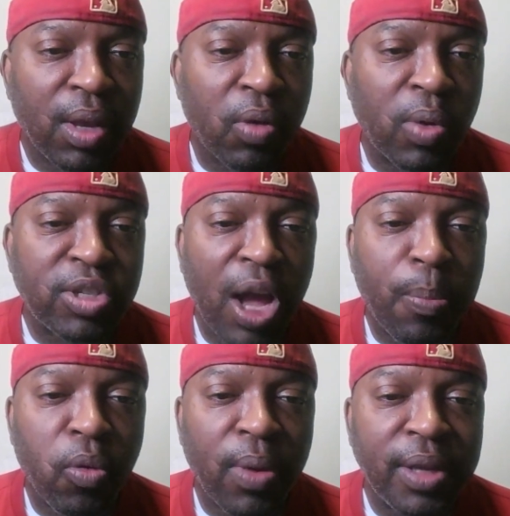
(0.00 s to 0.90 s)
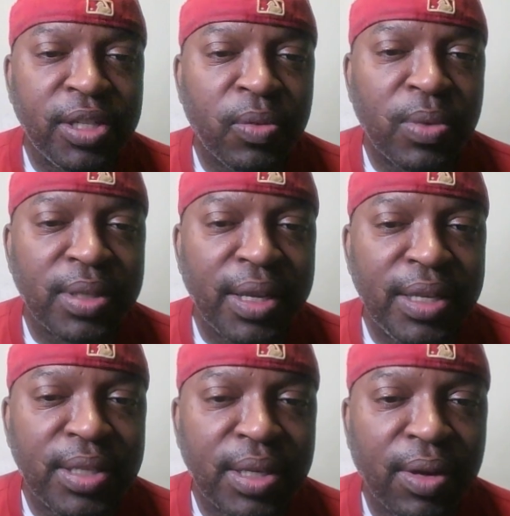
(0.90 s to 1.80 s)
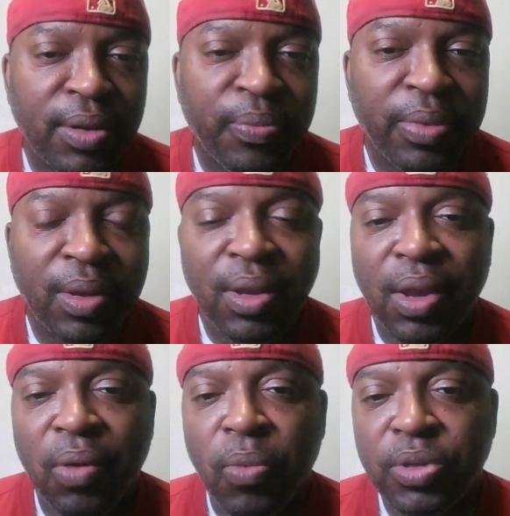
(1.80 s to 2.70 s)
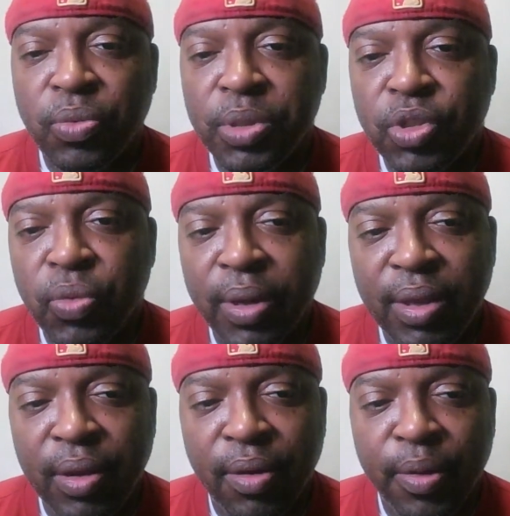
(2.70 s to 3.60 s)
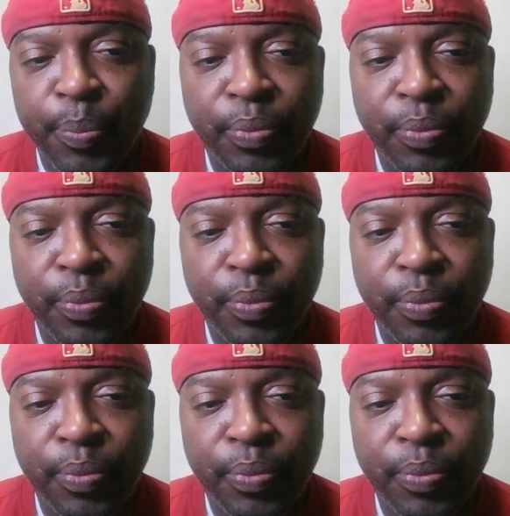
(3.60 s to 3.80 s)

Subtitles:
Which operation was easier? Which was trickier?